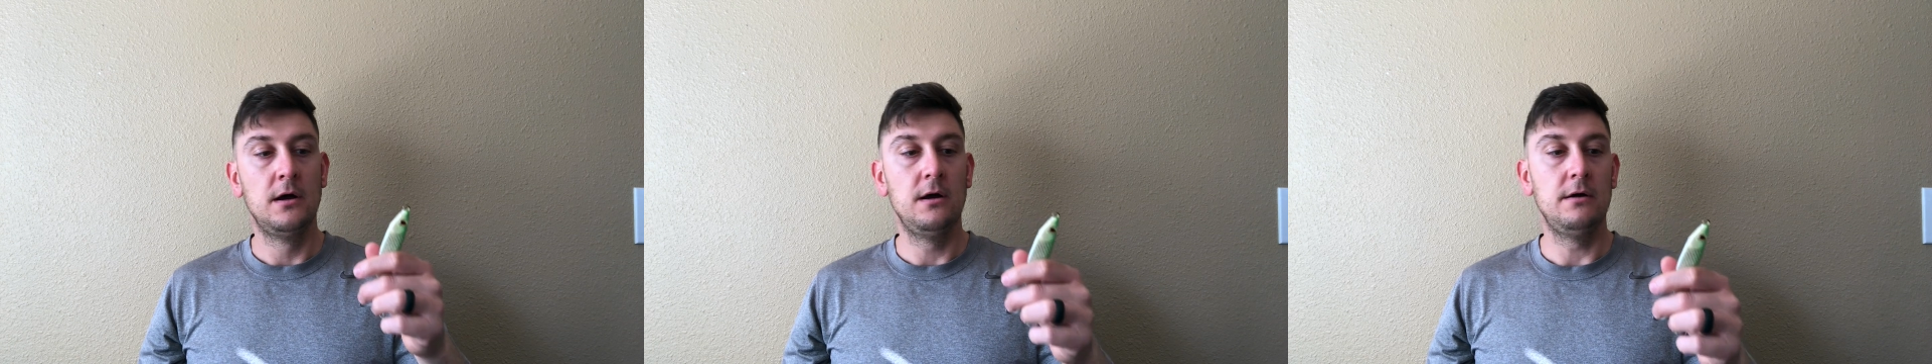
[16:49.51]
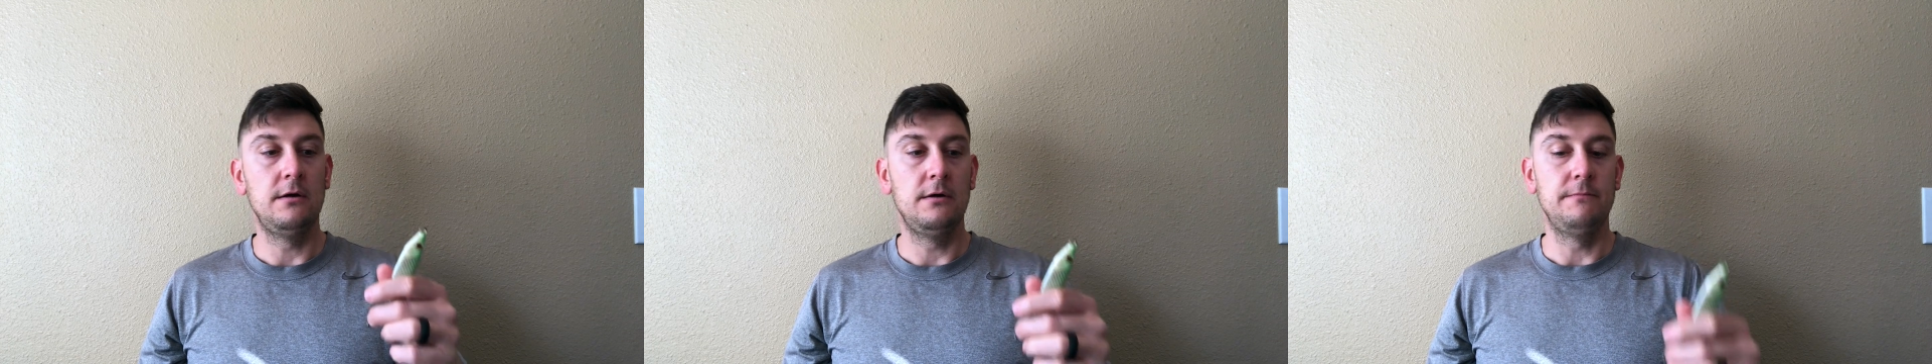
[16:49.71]

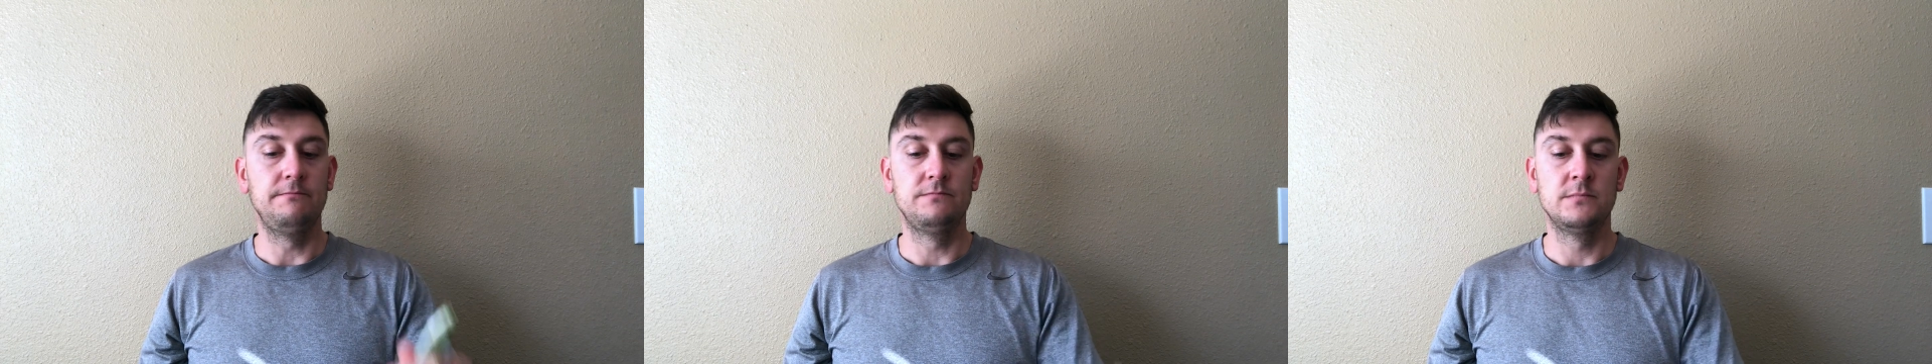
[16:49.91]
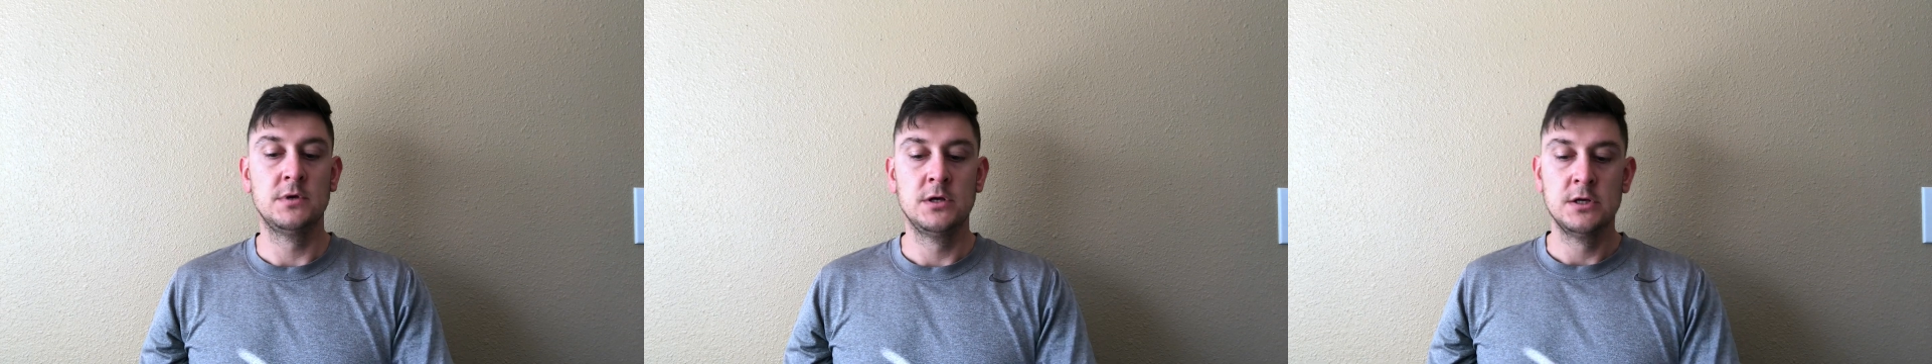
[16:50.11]
So
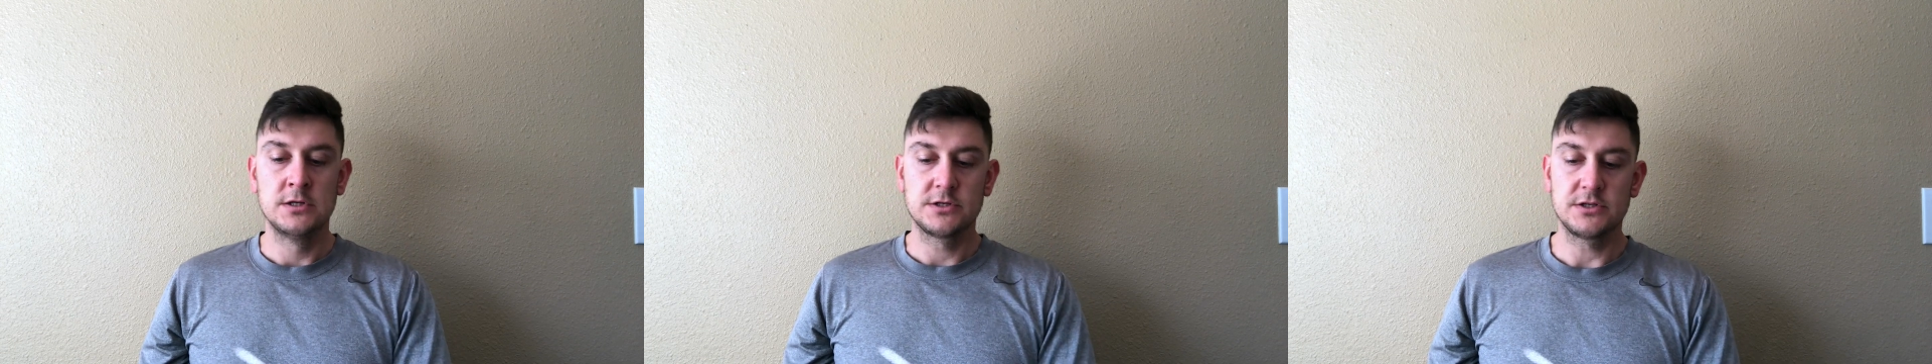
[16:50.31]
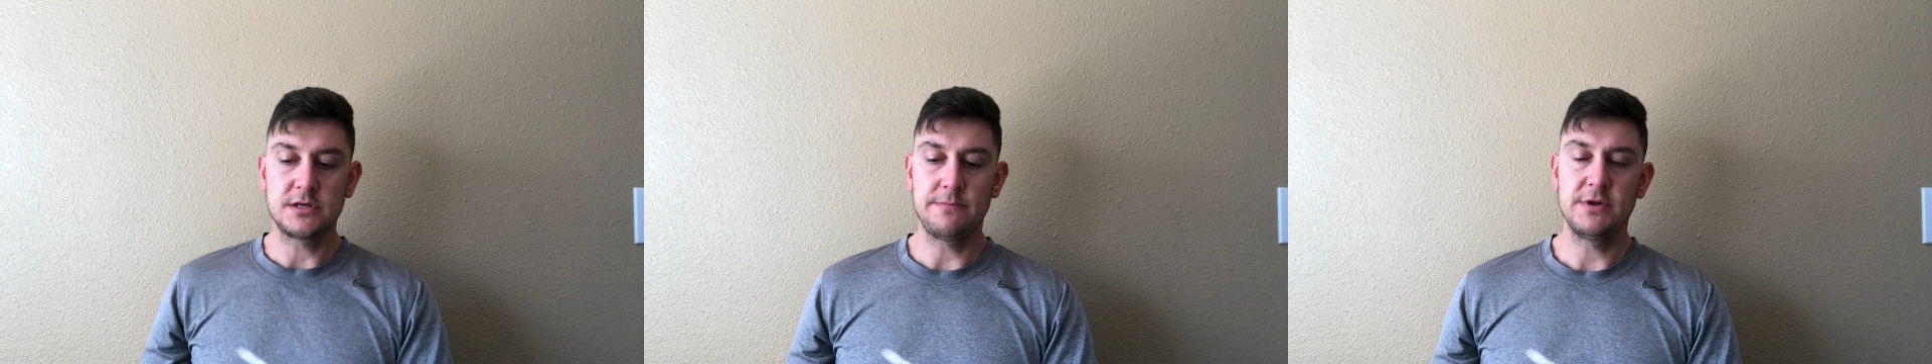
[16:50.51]

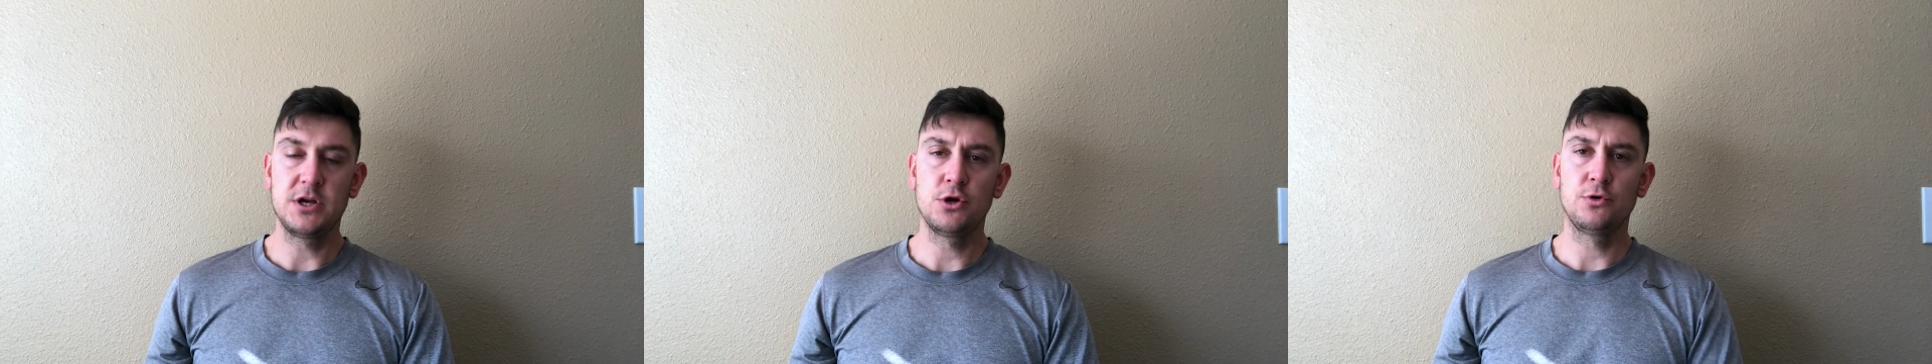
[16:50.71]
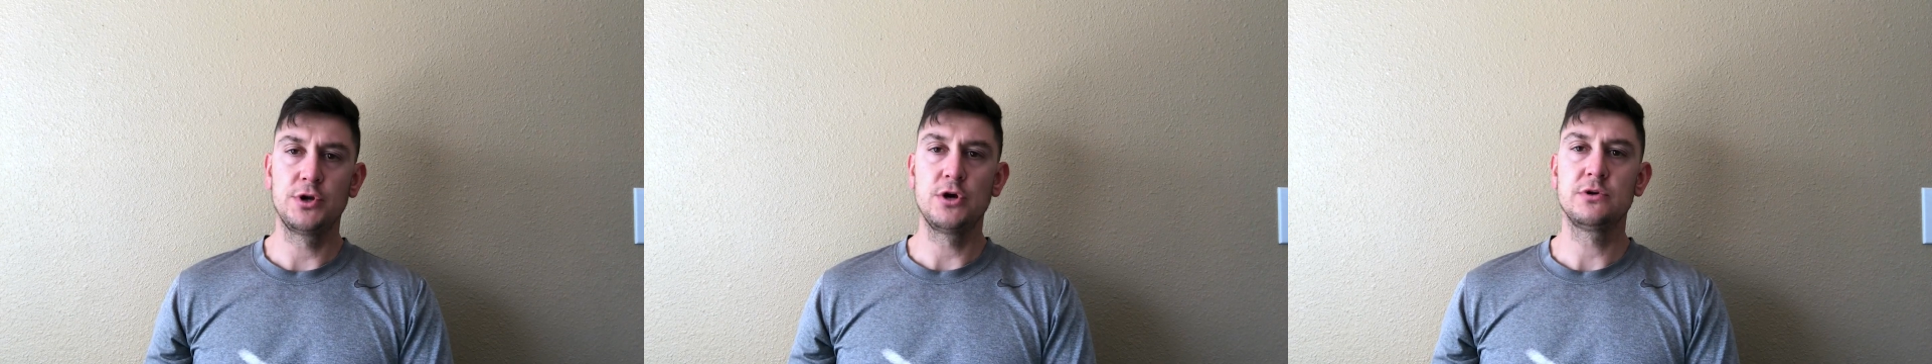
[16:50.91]
something
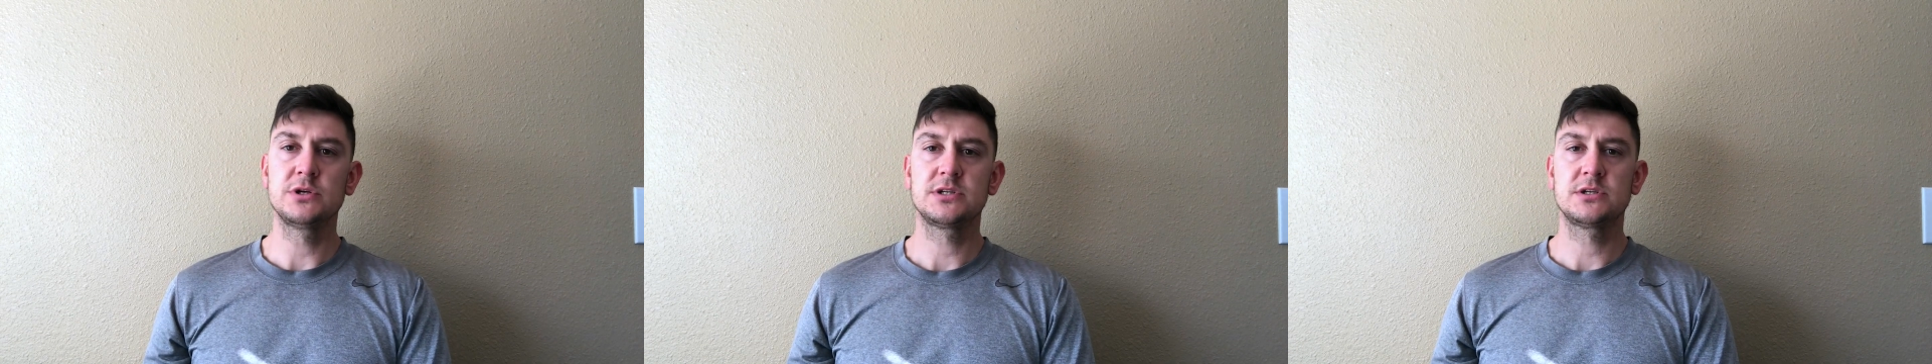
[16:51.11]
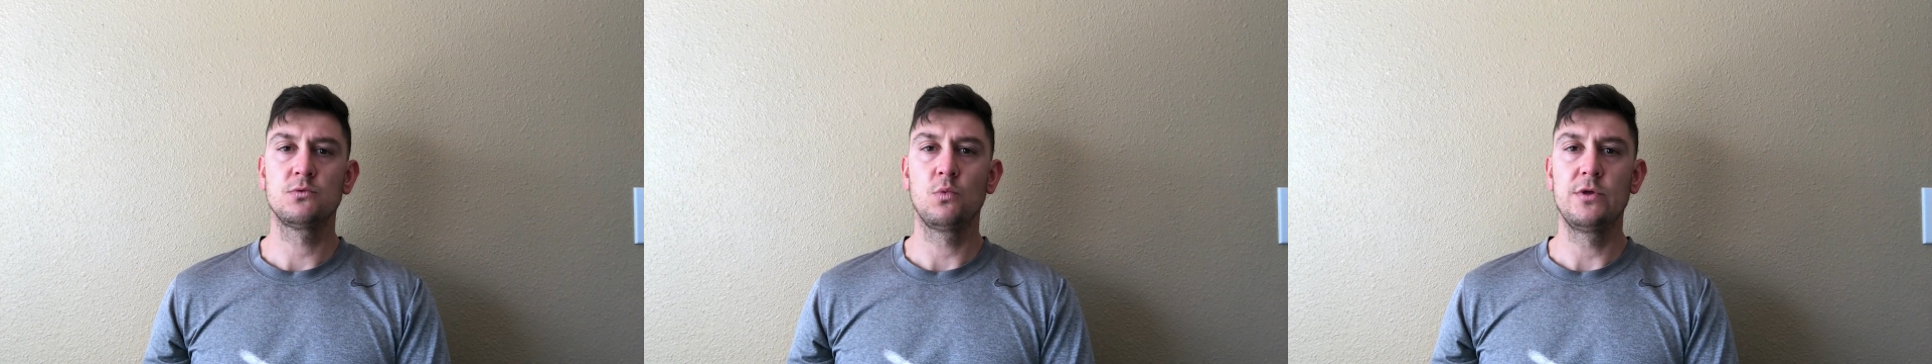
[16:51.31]
you'll
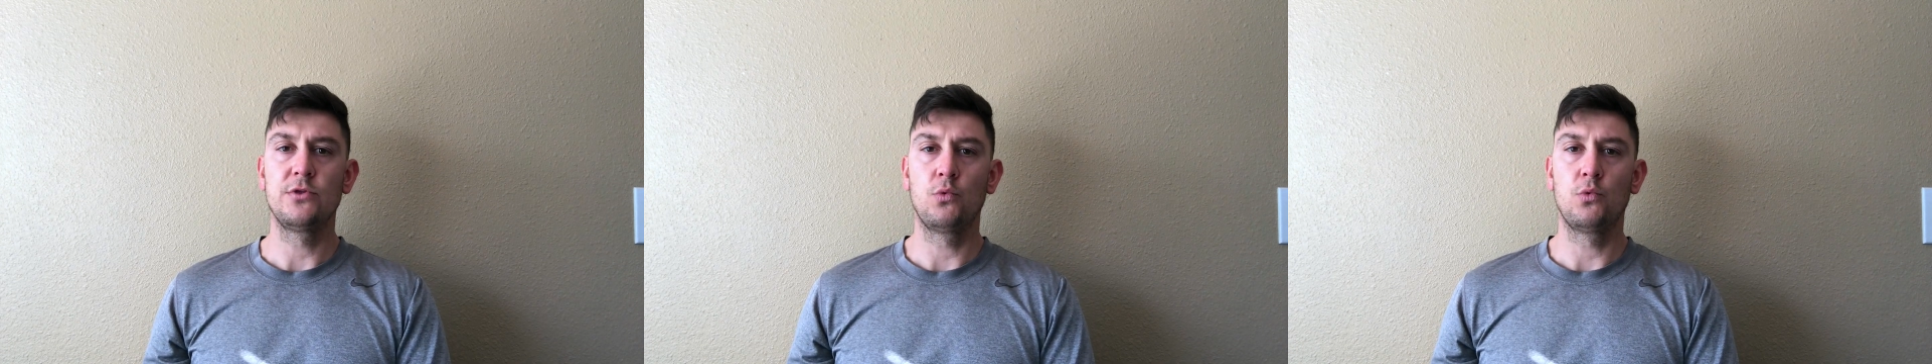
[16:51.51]
notice when